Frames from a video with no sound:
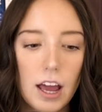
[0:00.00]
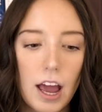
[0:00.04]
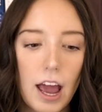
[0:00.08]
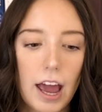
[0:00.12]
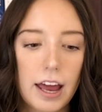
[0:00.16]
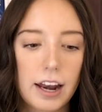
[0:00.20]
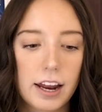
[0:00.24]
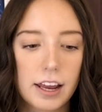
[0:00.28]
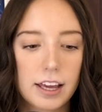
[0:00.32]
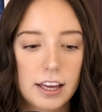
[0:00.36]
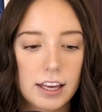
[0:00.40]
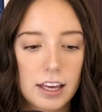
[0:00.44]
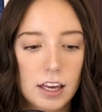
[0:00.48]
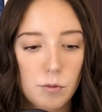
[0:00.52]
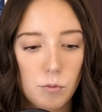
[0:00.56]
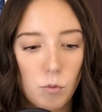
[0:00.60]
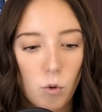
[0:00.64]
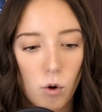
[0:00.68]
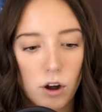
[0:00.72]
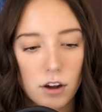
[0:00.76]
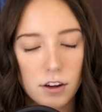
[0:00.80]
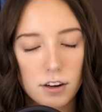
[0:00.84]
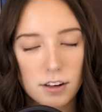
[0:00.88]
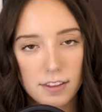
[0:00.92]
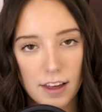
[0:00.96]
And I can get
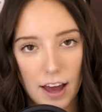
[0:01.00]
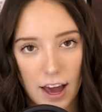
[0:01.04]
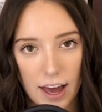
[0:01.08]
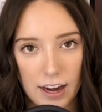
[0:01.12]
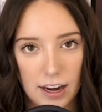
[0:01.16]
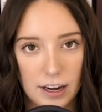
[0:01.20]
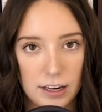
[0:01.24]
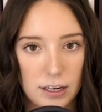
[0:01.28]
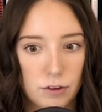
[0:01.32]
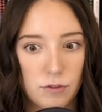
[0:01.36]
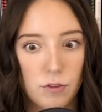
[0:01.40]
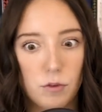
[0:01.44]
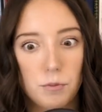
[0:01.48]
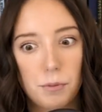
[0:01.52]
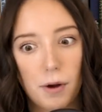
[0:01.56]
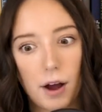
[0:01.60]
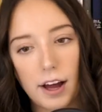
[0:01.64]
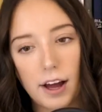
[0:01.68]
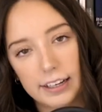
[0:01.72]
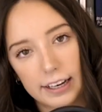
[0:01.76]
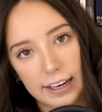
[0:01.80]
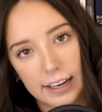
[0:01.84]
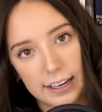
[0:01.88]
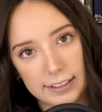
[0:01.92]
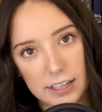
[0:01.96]
more into that in a different
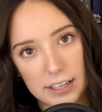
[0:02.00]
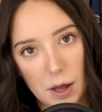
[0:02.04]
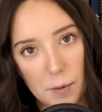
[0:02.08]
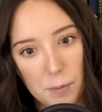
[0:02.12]
podcast